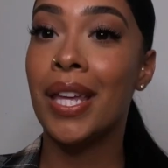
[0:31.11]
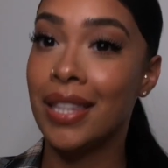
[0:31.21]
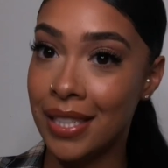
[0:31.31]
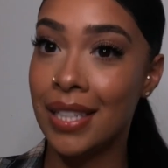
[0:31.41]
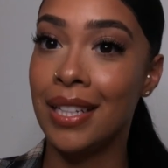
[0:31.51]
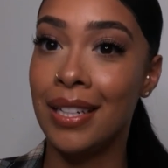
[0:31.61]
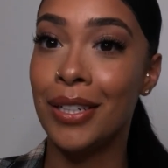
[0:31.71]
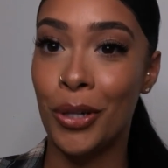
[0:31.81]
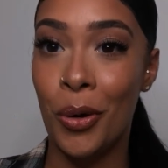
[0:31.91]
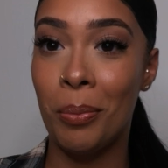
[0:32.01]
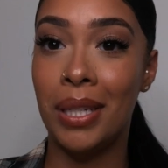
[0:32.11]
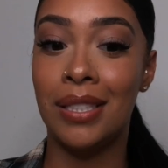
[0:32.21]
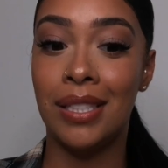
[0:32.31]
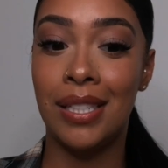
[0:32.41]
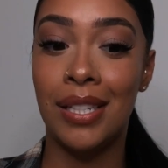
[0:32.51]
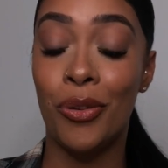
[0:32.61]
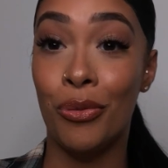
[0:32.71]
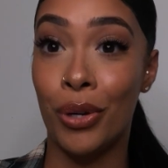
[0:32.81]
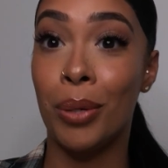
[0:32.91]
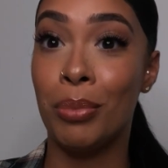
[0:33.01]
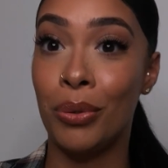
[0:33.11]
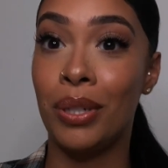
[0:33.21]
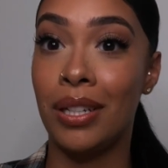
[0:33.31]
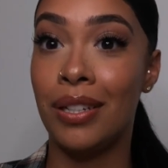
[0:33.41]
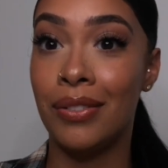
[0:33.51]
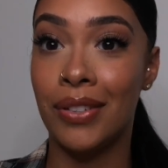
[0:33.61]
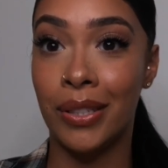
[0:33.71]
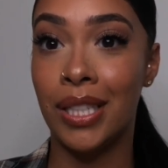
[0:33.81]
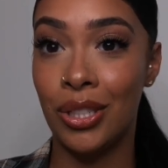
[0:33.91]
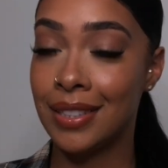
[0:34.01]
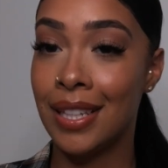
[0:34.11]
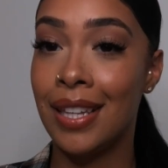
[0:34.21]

the Selena Gomez Rare Beauty foundation.